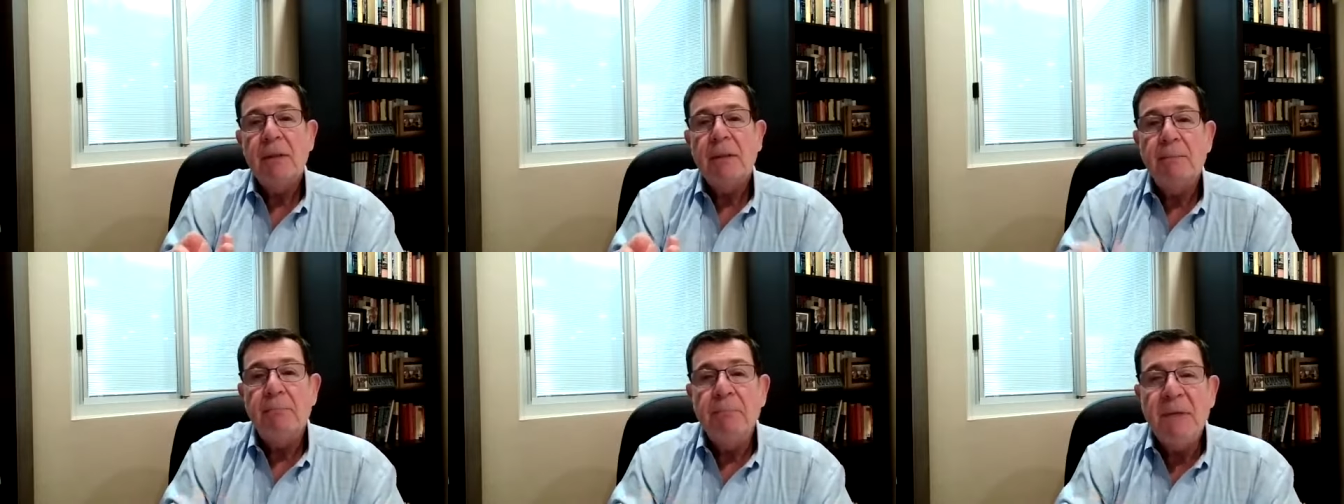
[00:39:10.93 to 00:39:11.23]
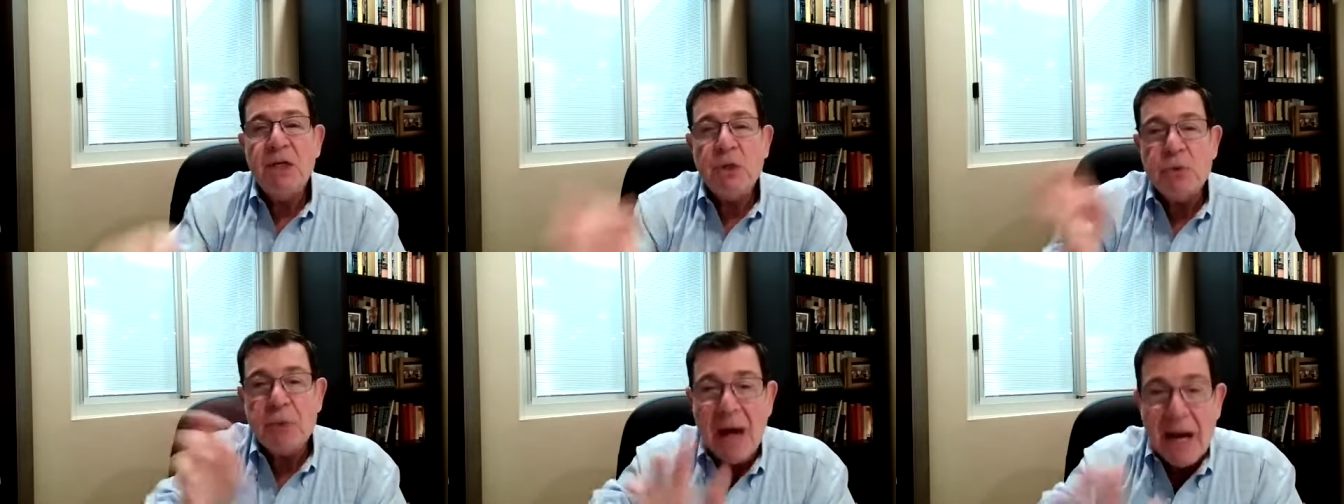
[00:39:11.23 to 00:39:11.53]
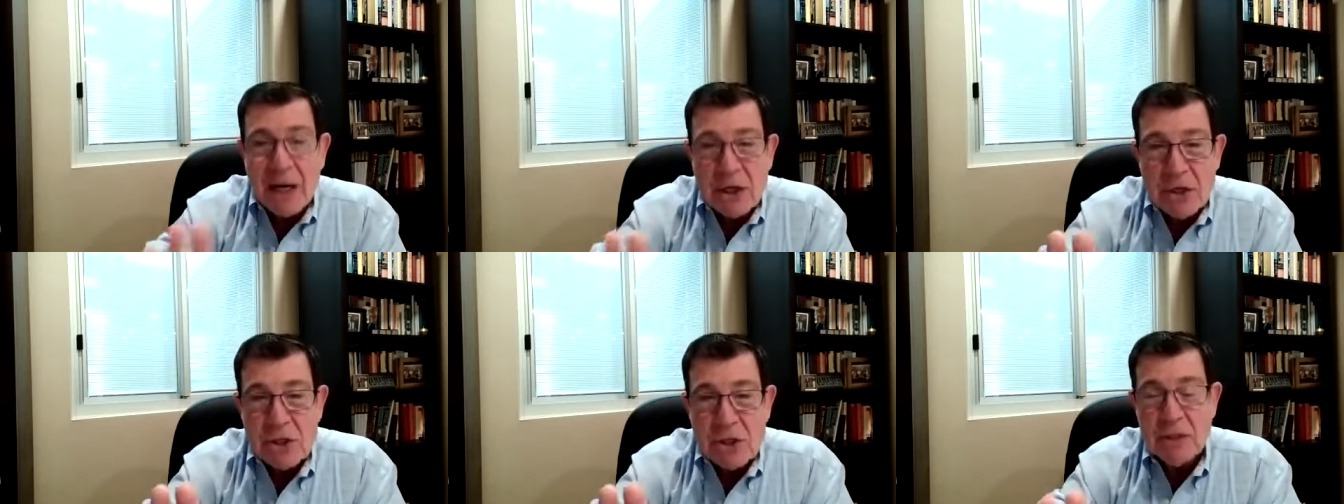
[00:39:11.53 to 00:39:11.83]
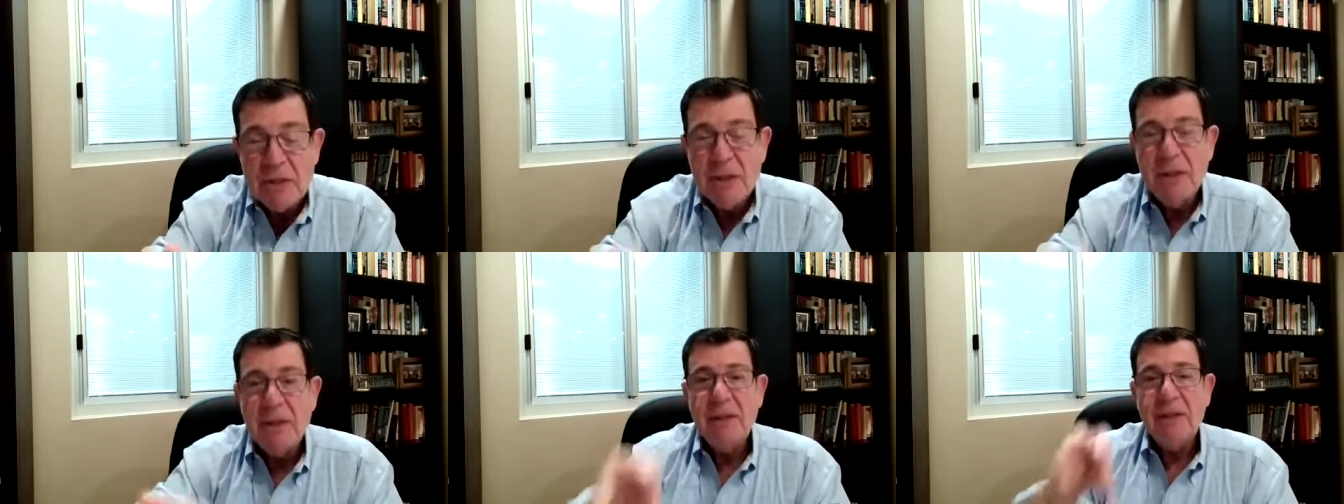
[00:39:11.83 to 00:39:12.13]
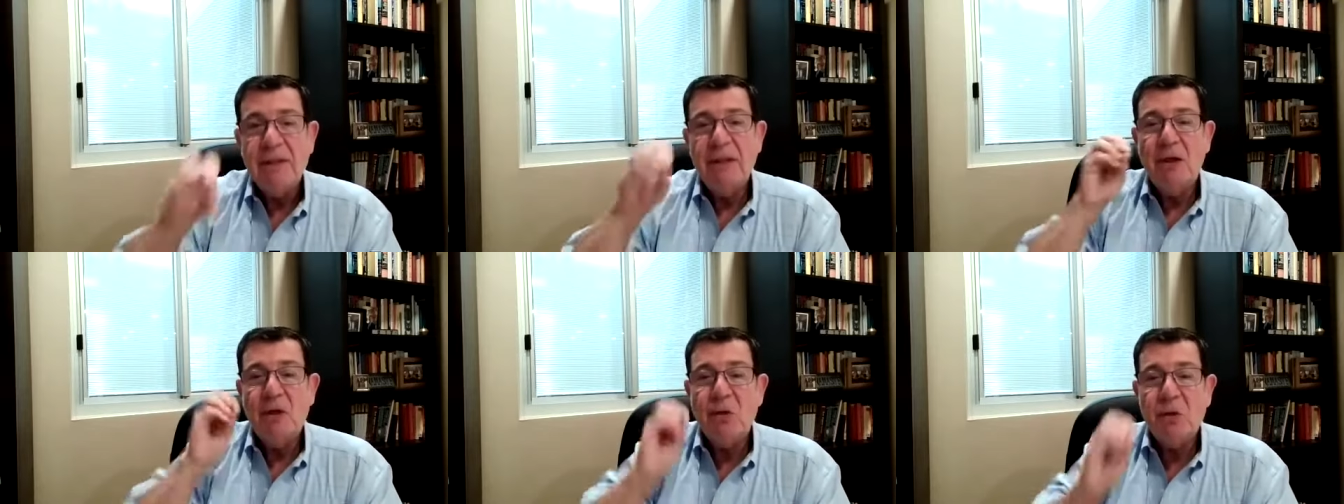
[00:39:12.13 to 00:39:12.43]
midrash
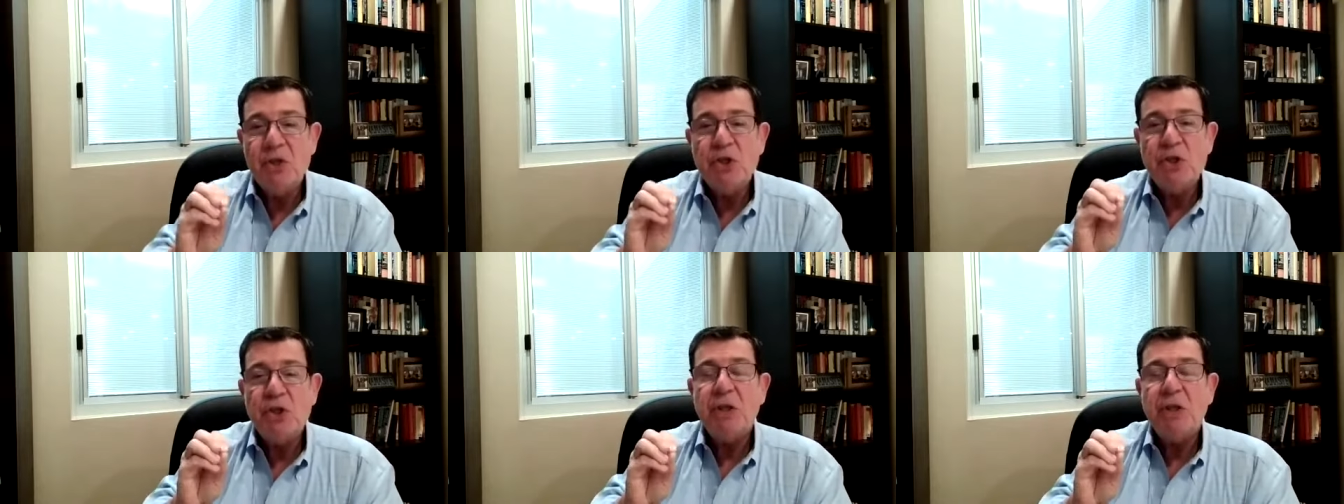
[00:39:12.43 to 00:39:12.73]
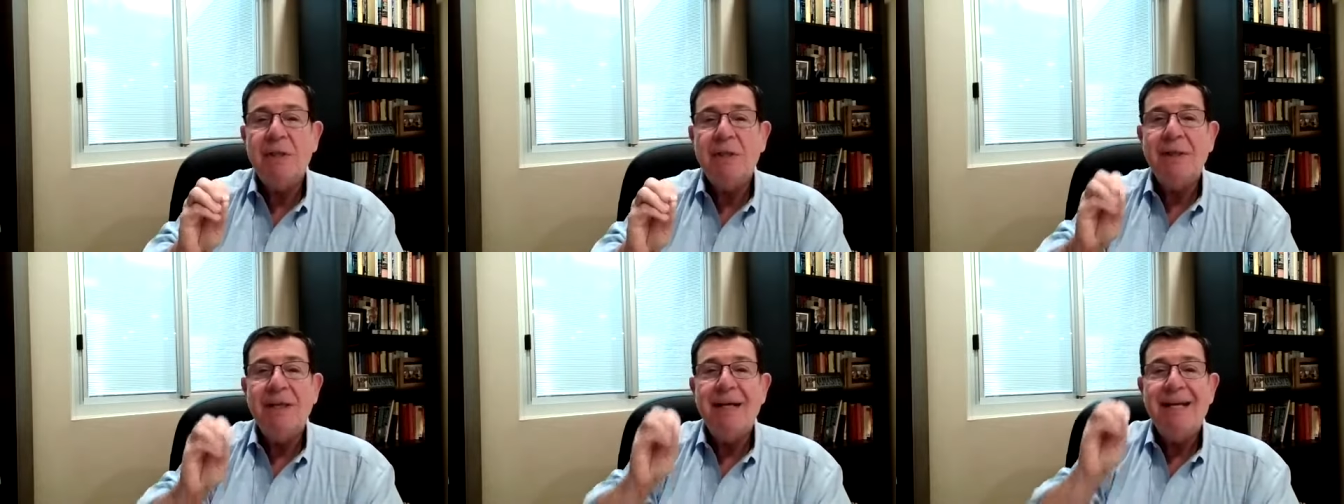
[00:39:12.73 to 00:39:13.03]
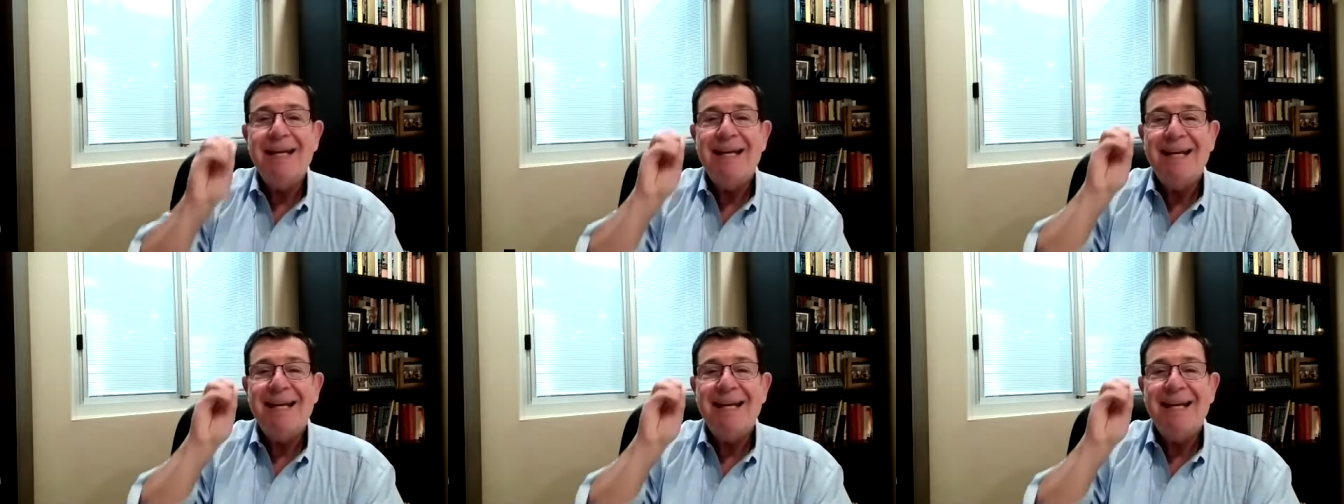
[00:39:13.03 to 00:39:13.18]
the Christian